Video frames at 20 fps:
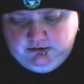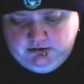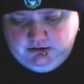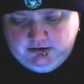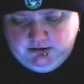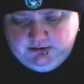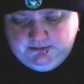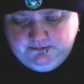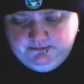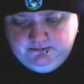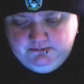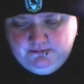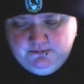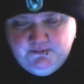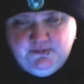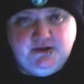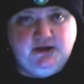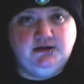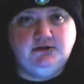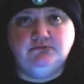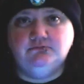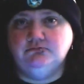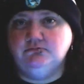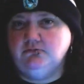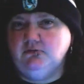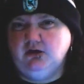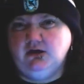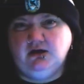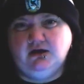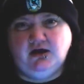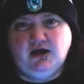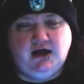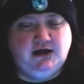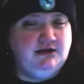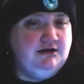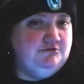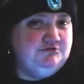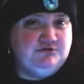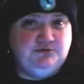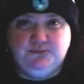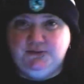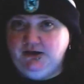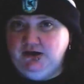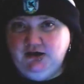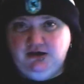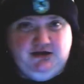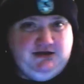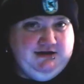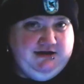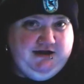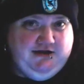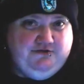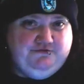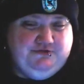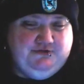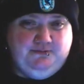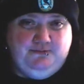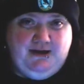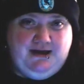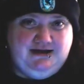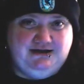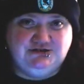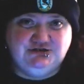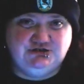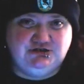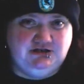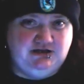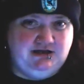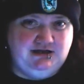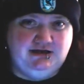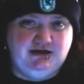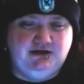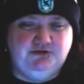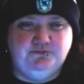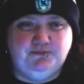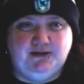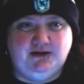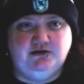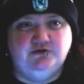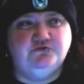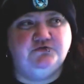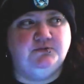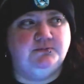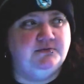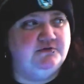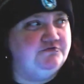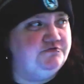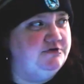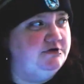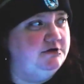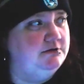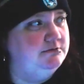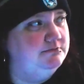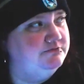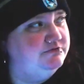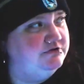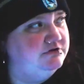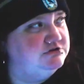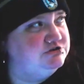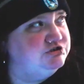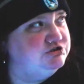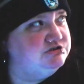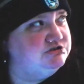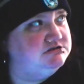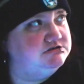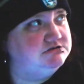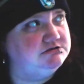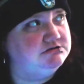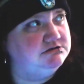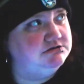Um, but I'd love to meet any of them, actually. Anybody from the films. They're just...